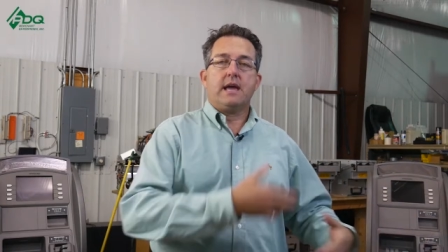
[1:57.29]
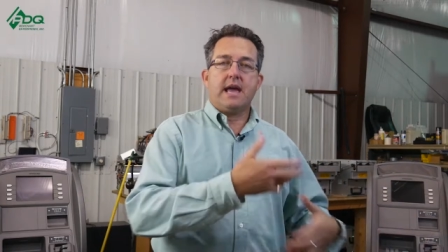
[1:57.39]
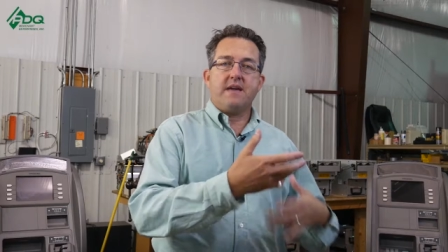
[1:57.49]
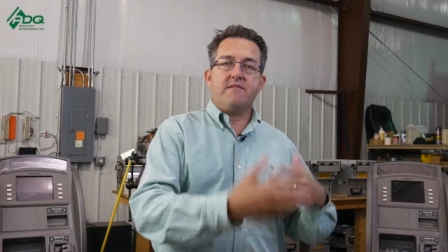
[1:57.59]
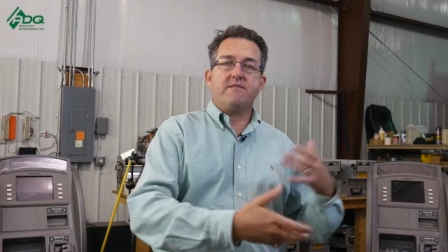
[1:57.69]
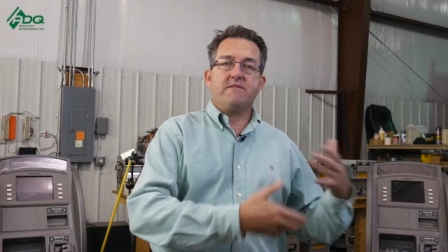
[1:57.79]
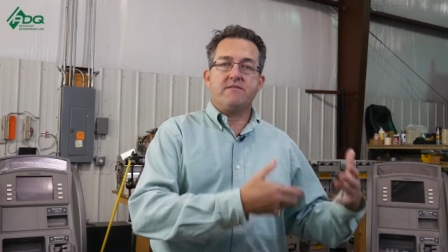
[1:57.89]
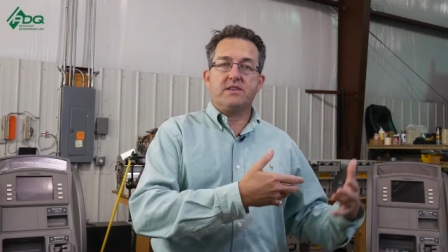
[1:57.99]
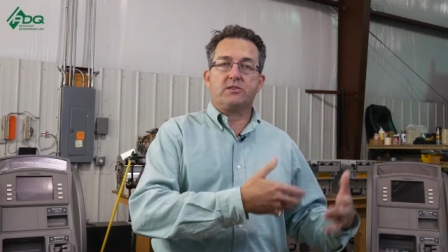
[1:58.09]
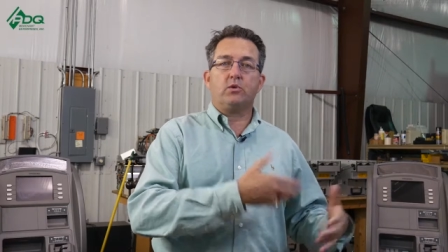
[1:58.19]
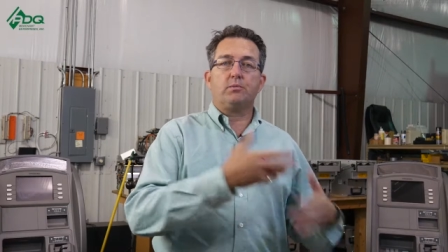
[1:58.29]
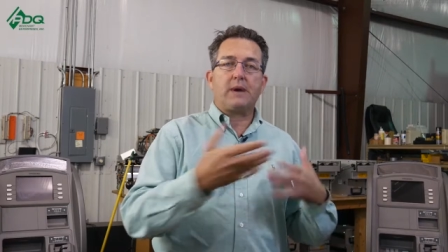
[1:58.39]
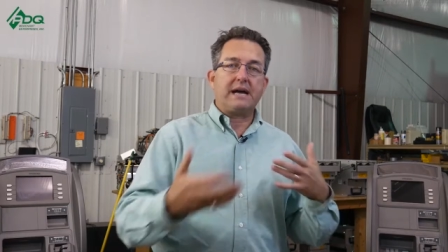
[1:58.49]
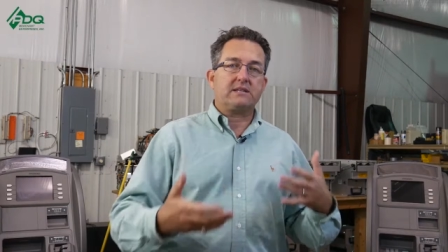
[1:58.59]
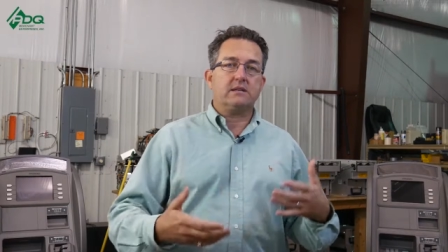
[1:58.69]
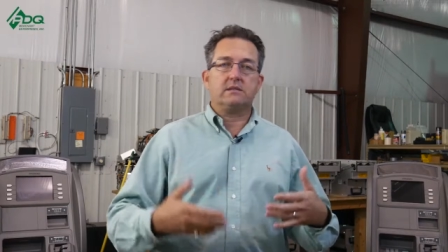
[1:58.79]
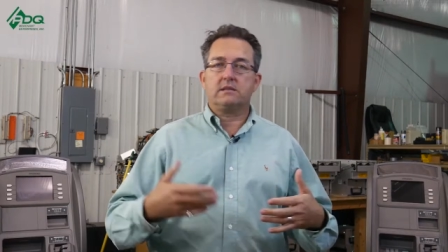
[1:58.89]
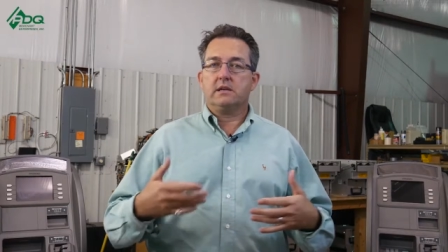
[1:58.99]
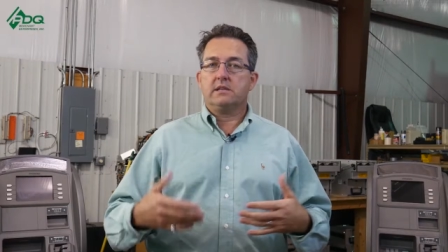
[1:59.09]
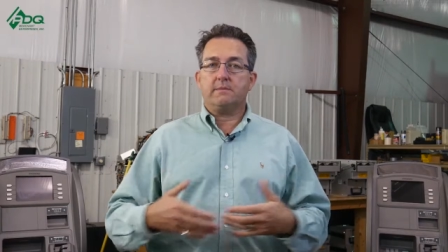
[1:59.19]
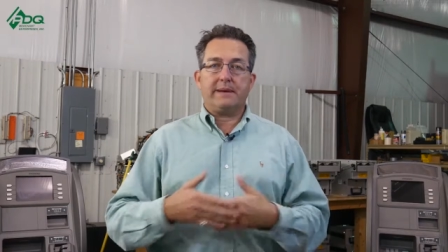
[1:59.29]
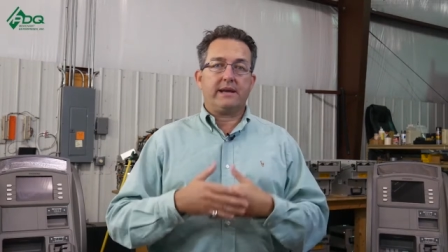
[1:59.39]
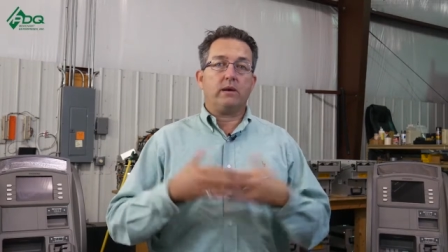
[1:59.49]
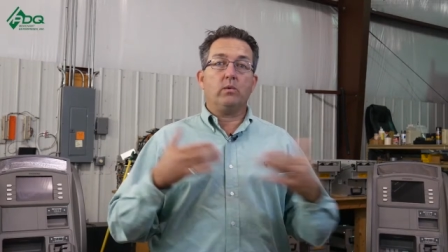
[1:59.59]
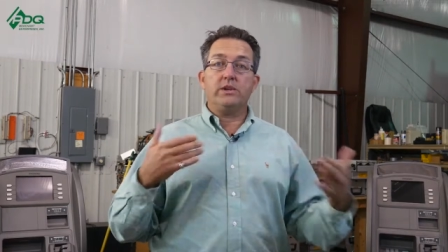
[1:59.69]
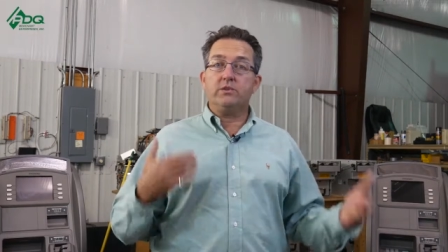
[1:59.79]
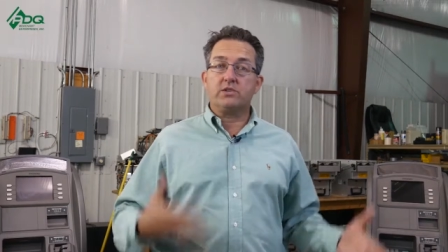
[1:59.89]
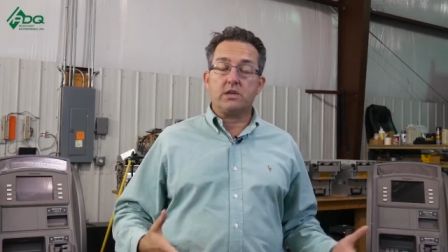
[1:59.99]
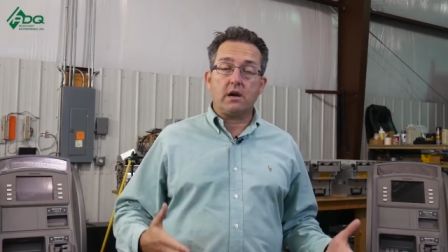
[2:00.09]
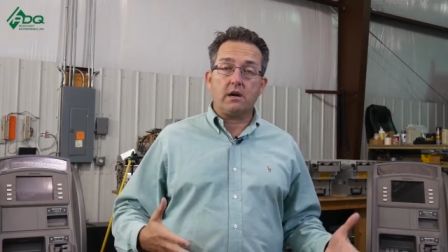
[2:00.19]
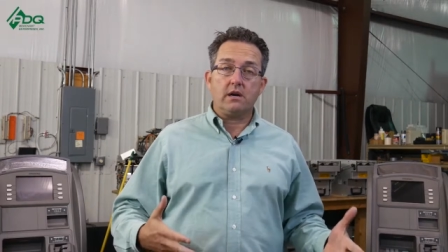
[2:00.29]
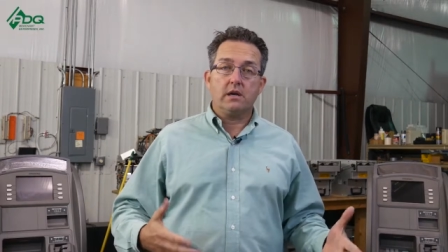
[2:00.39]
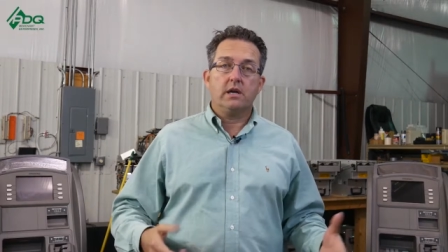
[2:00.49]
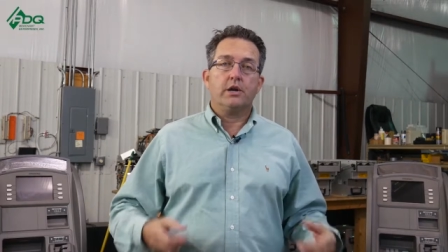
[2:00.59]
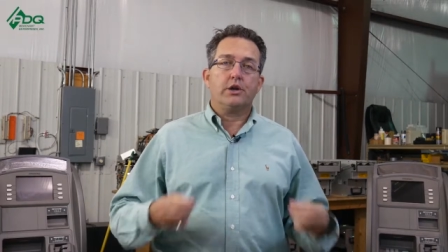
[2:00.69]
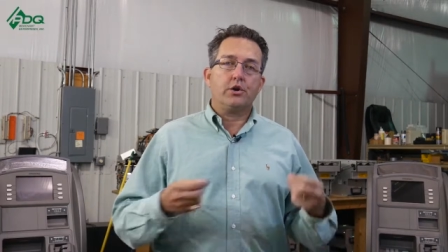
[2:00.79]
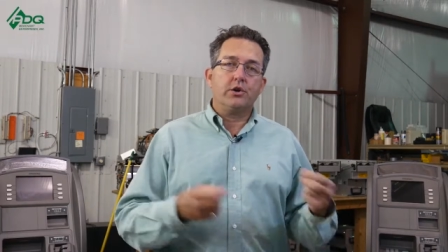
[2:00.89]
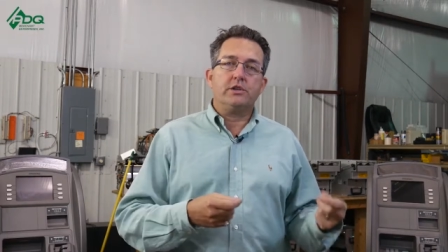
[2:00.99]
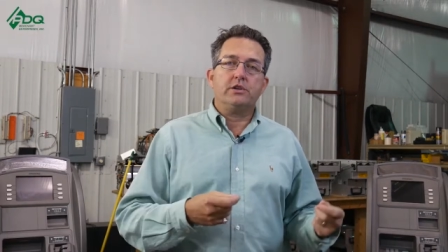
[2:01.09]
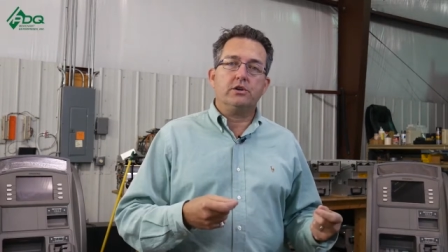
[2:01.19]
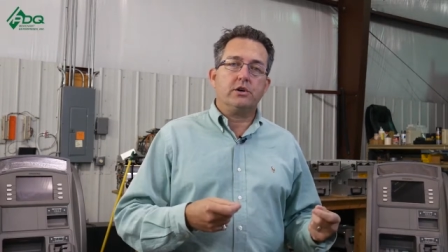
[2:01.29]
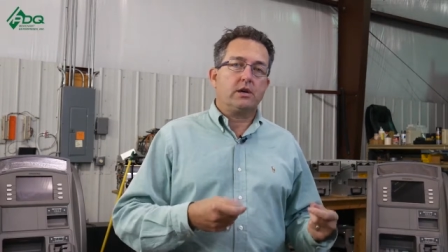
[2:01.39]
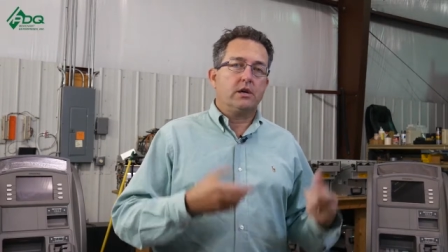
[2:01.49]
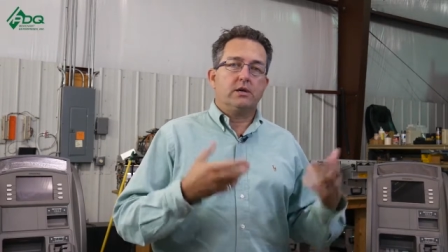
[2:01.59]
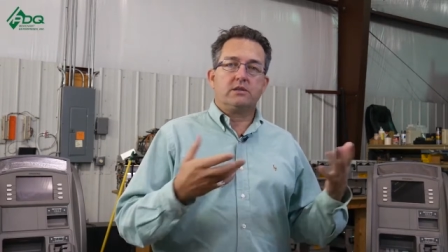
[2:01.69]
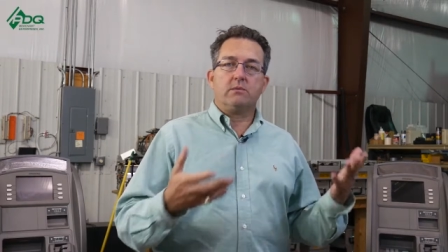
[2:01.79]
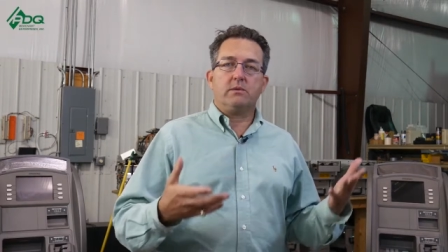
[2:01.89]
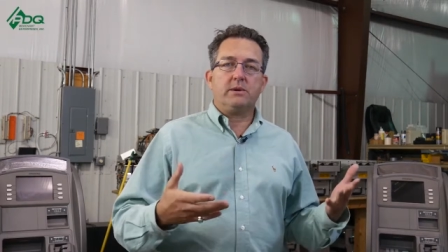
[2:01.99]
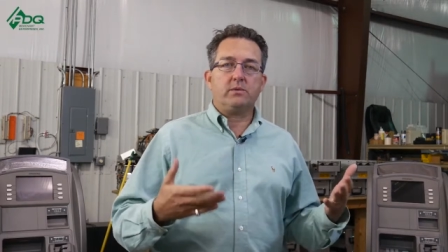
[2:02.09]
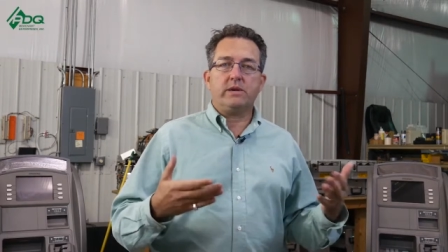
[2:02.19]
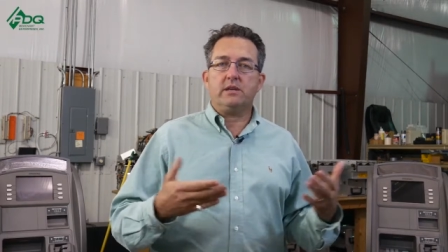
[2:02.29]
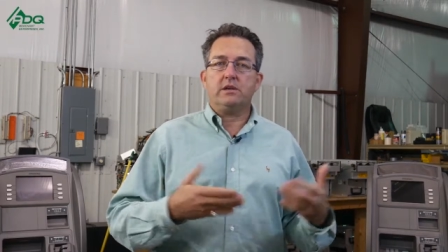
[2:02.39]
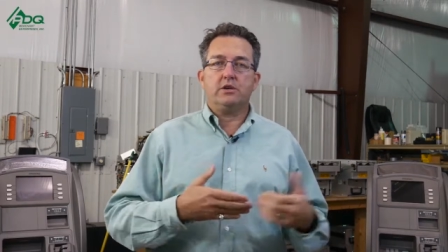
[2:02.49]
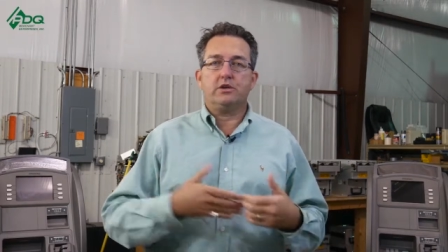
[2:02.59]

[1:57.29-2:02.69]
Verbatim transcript: And this whole process, depending on when you start, could have took somewhere between